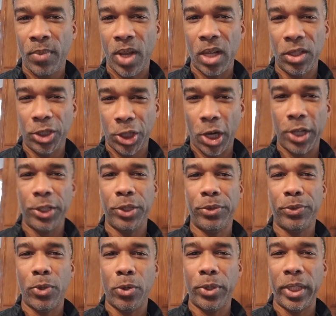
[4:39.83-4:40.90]
and charge you
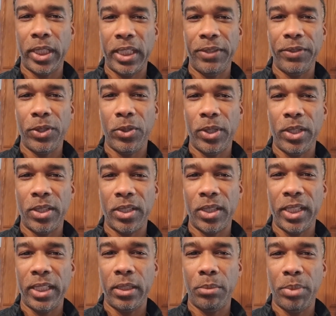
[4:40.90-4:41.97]
for it, even though it doesn't
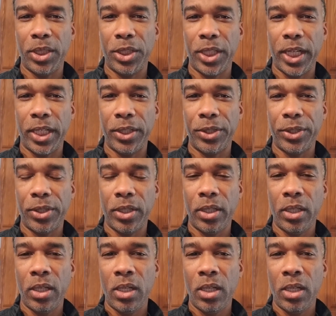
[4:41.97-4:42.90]
need to be changed.